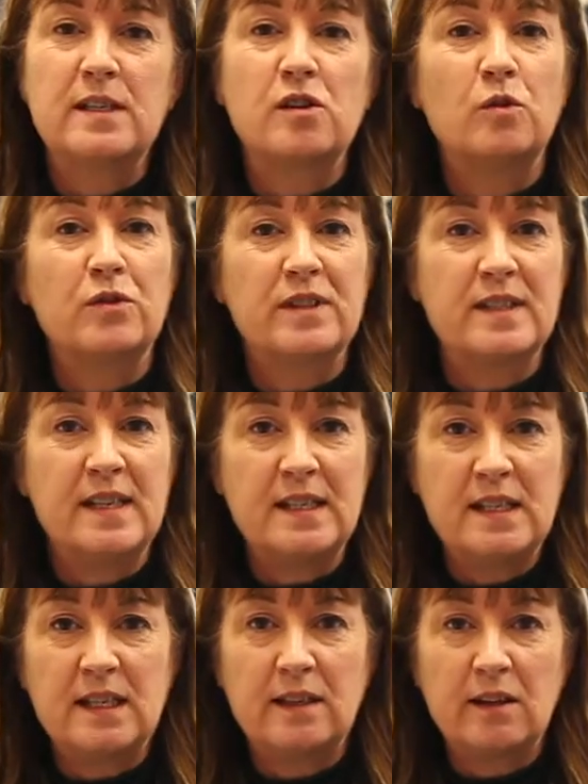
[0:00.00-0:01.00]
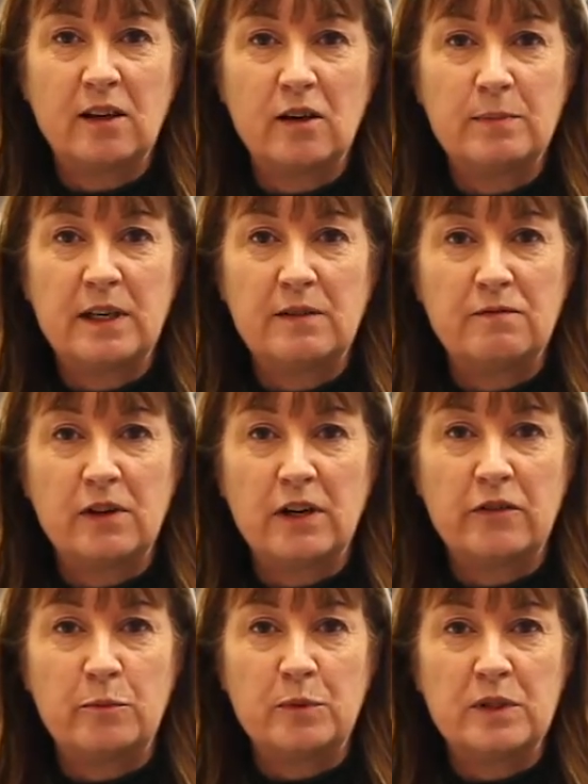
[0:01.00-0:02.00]
called The City and the Urban
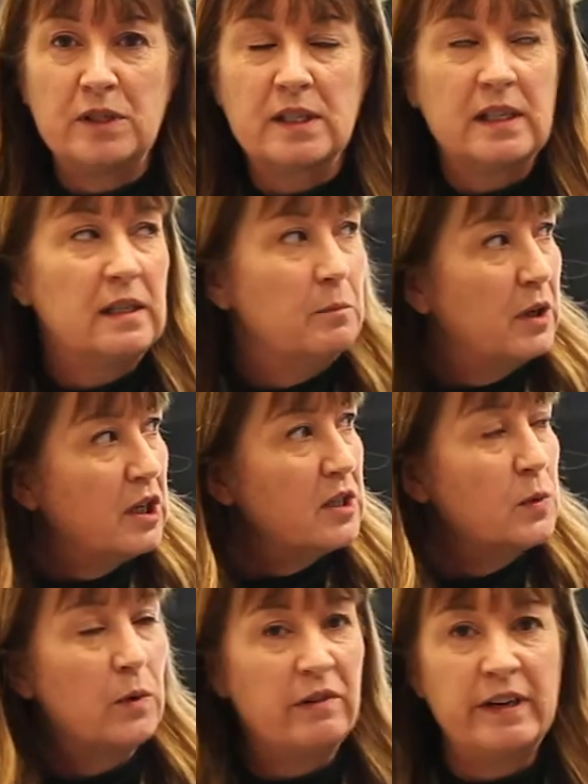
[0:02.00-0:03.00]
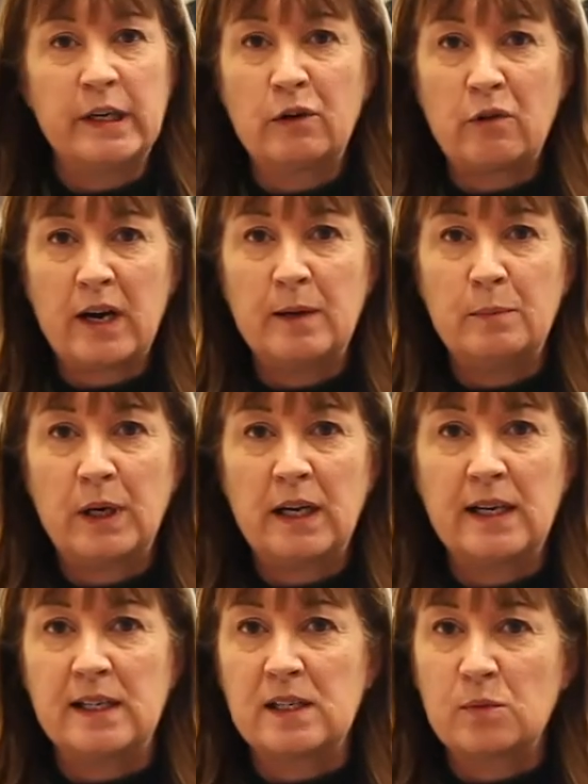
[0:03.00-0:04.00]
Environment, because we're in a great
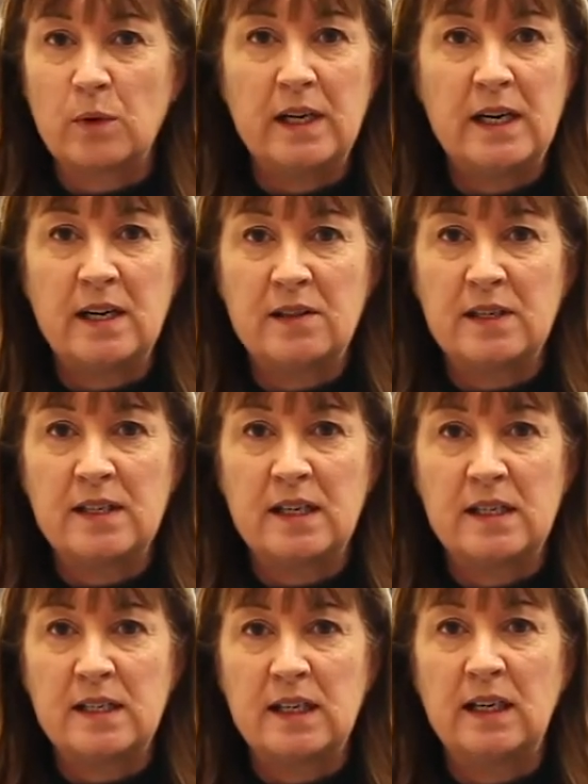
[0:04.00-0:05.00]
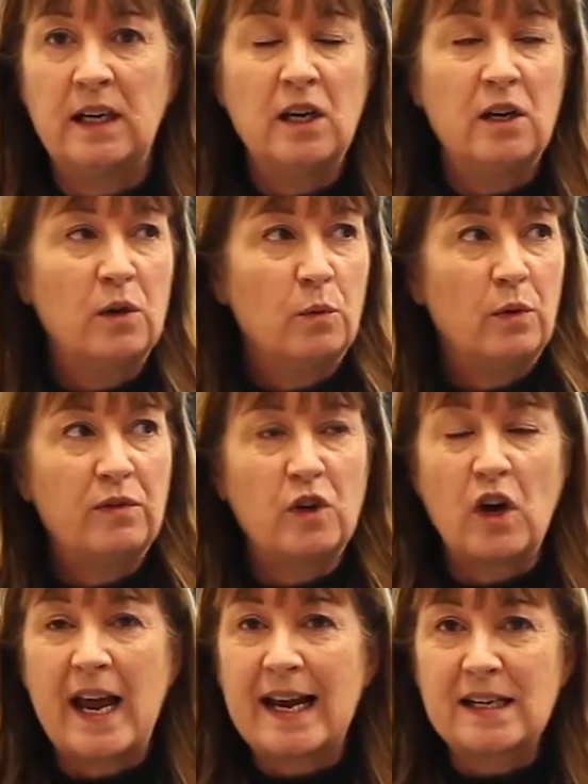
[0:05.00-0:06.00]
place. We're near the city, we've
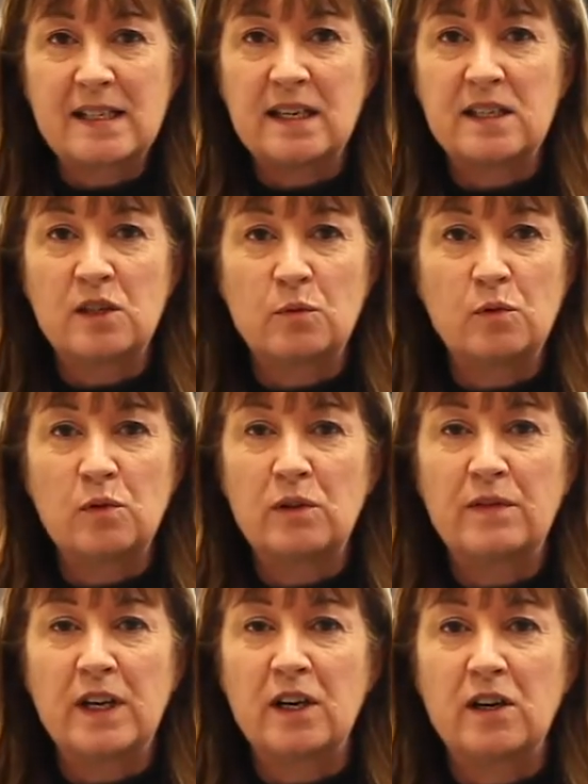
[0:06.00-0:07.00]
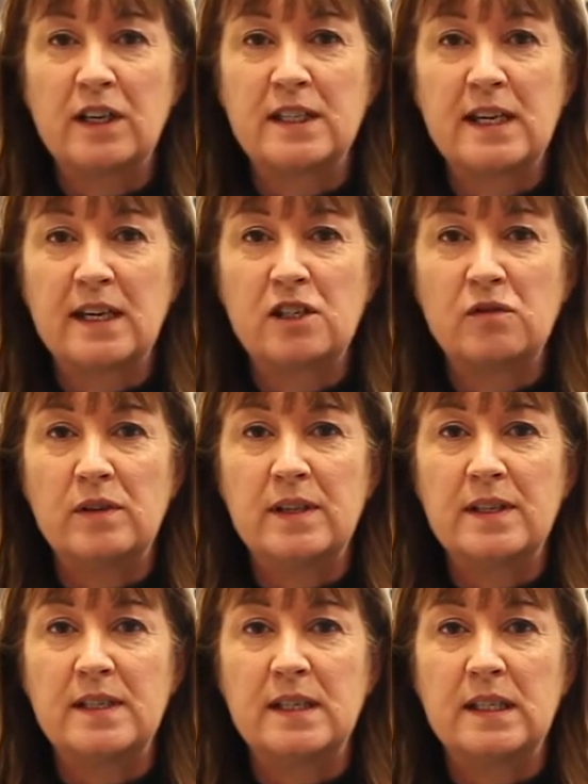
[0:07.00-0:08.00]
got access to all of the architecture in the
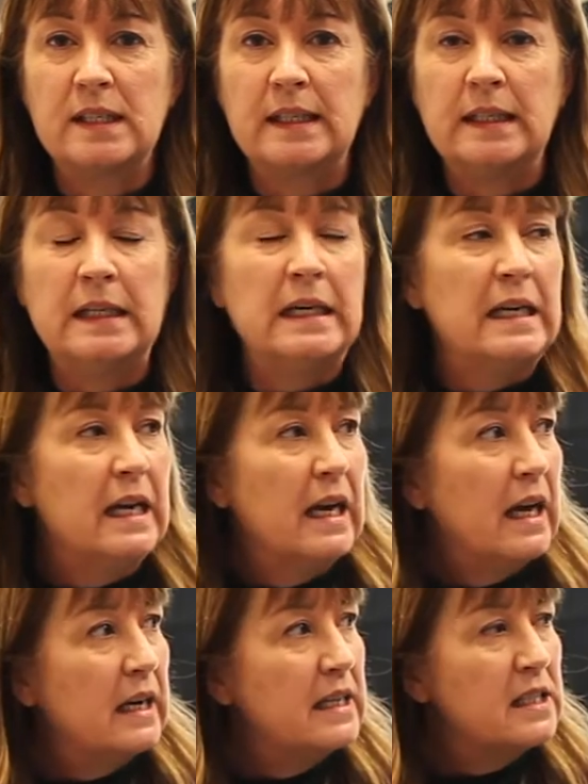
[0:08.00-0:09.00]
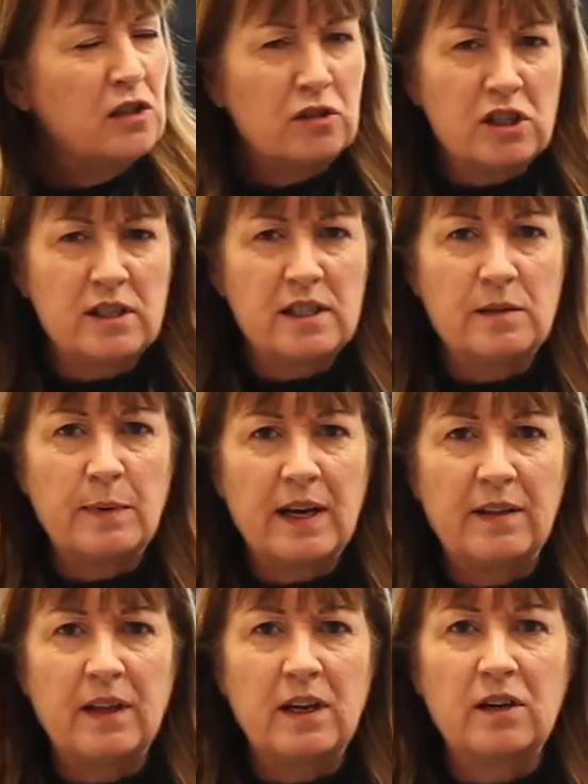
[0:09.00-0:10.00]
city, and it's not just
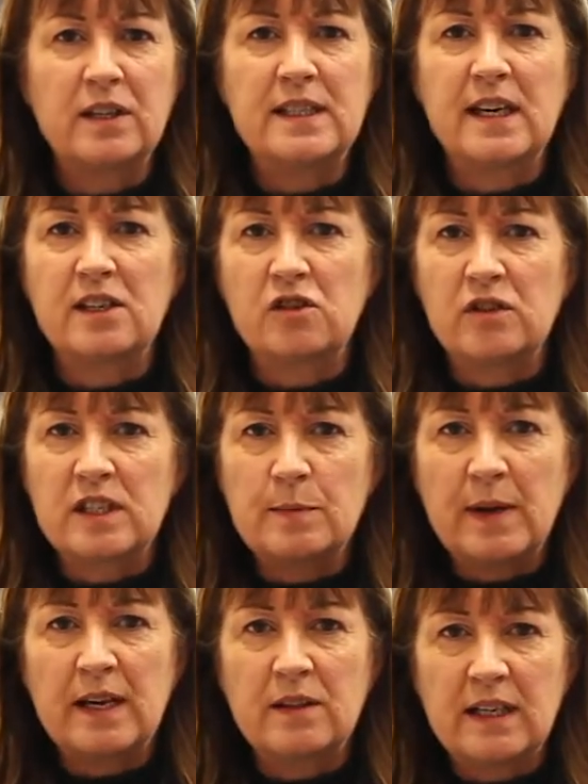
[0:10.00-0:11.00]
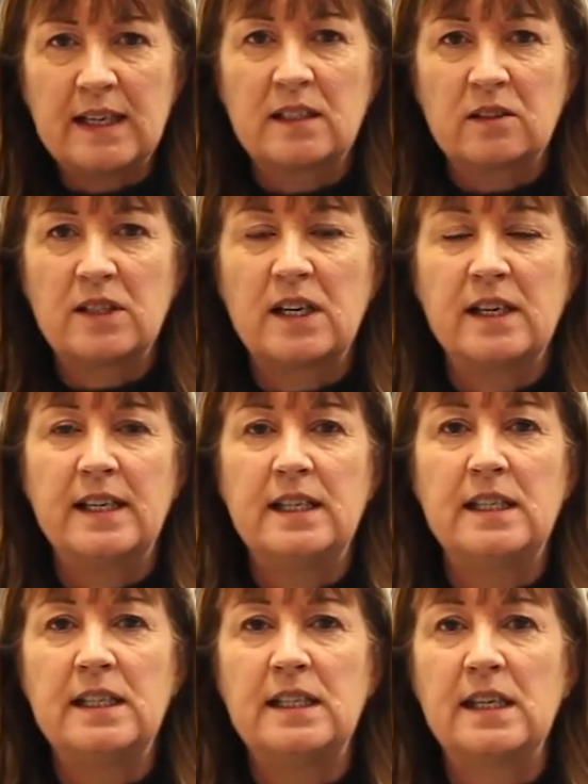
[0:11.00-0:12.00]
about the architecture, it's about the little tiny
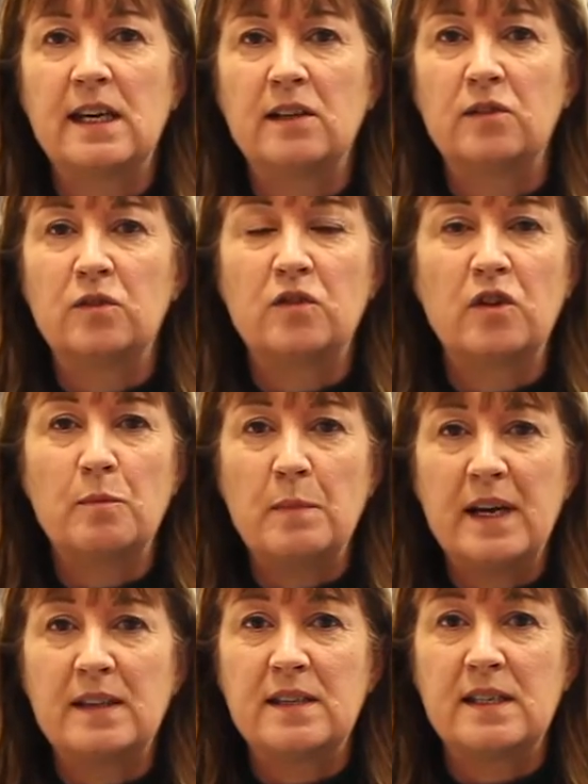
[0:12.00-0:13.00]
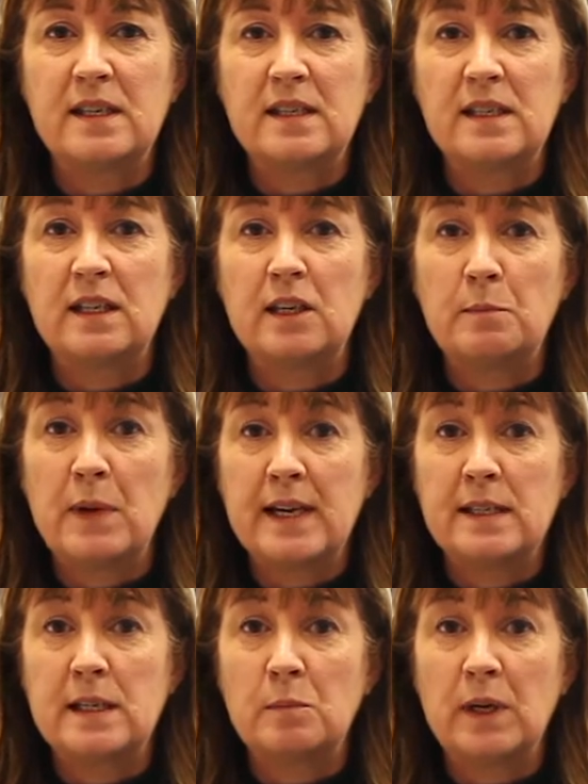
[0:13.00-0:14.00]
details that make the city an
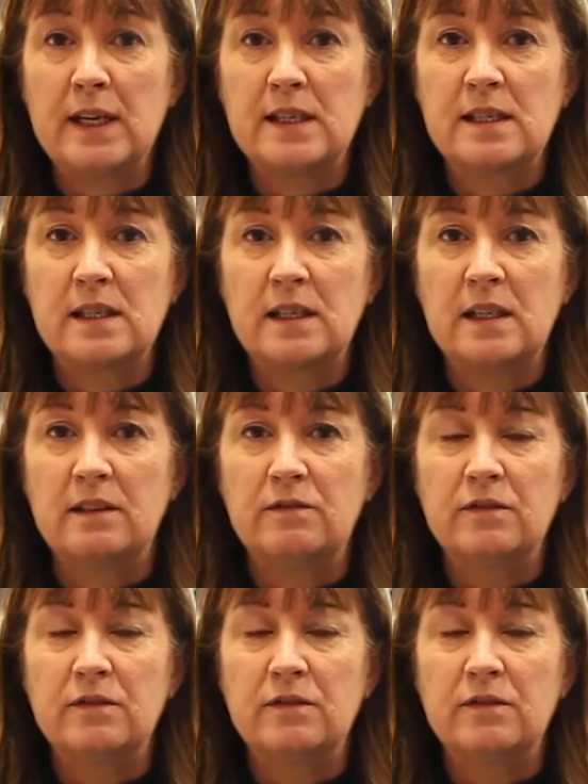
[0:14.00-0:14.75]
amazing place to live.